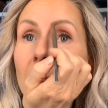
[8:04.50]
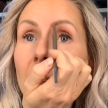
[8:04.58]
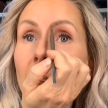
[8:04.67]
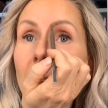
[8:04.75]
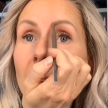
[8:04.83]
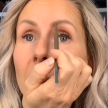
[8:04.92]

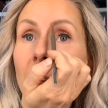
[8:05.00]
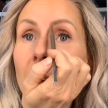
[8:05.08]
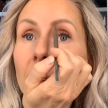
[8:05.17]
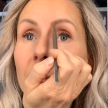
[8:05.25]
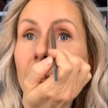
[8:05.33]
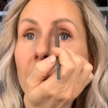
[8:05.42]
And I
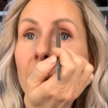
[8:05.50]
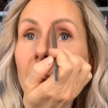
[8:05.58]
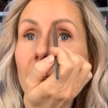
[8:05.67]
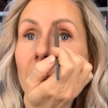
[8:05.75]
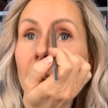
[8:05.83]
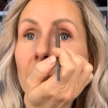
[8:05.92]
found
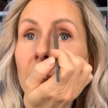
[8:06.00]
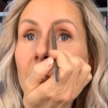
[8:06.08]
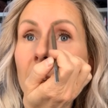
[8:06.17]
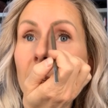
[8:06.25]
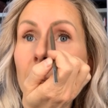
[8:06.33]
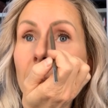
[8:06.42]
that these
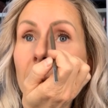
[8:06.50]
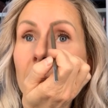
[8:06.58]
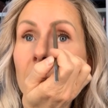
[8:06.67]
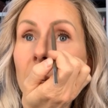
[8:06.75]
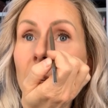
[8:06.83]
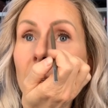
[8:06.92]

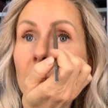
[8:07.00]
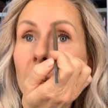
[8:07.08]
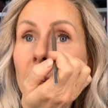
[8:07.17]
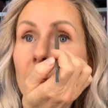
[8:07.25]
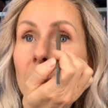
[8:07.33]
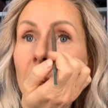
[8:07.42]
pencils
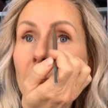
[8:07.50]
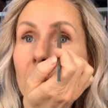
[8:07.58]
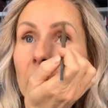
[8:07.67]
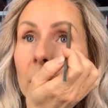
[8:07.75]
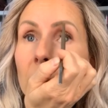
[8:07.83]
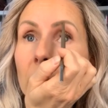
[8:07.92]

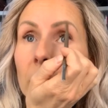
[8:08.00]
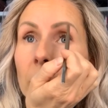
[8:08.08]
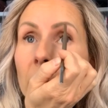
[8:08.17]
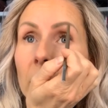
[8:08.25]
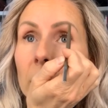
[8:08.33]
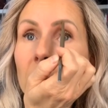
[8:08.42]
from
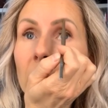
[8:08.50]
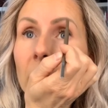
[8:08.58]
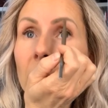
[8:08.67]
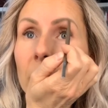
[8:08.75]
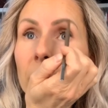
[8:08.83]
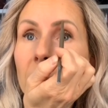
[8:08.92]
Ulta,
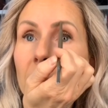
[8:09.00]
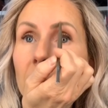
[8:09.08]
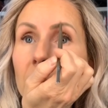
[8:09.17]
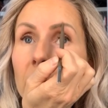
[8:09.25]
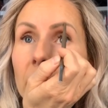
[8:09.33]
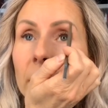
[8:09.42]
because
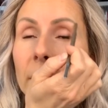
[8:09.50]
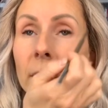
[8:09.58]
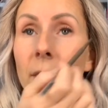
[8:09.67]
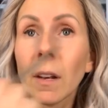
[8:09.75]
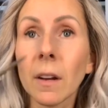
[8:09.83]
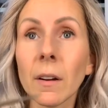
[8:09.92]
they're
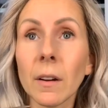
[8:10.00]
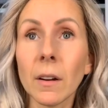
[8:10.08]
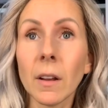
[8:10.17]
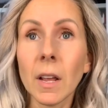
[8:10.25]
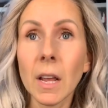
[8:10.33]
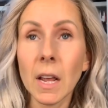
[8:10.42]
thinner,
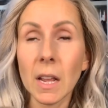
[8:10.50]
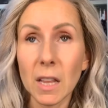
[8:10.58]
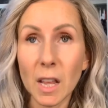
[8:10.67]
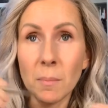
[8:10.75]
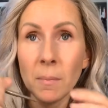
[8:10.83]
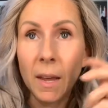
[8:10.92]

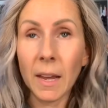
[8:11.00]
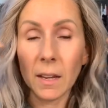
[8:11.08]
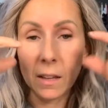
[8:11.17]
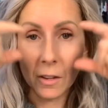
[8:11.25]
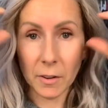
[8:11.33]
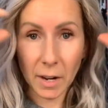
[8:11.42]
you're
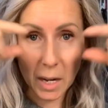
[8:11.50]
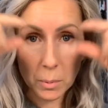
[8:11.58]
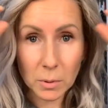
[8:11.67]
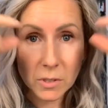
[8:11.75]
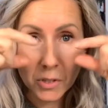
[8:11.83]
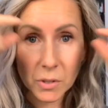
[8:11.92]
able
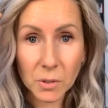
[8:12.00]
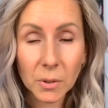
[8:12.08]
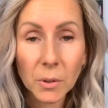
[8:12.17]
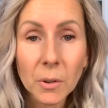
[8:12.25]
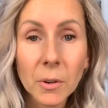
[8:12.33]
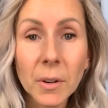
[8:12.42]
to
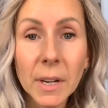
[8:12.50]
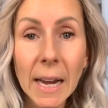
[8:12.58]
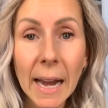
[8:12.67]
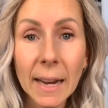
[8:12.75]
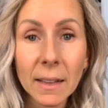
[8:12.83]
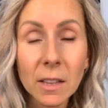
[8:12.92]
create
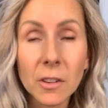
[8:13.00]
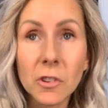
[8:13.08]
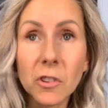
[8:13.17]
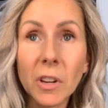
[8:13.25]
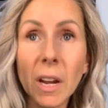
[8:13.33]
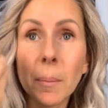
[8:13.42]
the
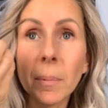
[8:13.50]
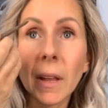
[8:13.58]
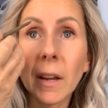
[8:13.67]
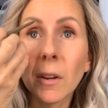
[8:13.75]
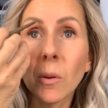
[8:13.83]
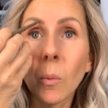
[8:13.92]
shape that you
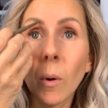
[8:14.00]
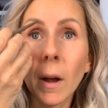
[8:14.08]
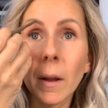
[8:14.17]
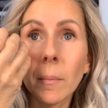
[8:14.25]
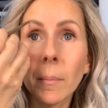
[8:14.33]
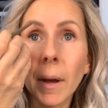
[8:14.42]
want
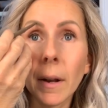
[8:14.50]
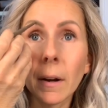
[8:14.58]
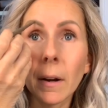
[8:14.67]
better.